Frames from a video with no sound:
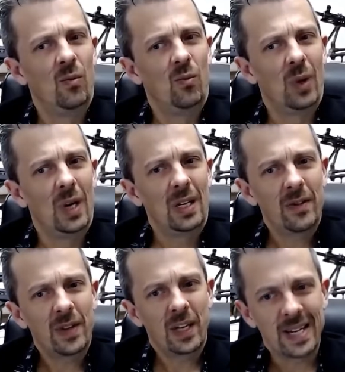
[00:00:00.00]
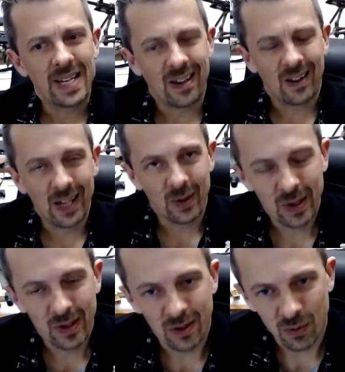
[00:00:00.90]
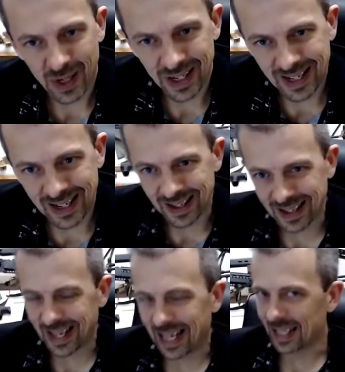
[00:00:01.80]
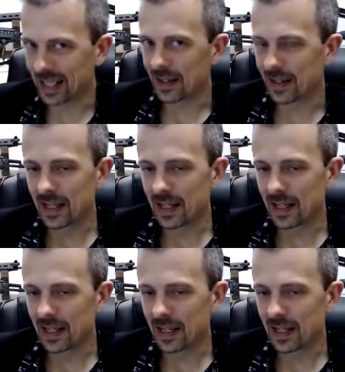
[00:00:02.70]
Well, I don't think I'm any clearer on what a Gatling gun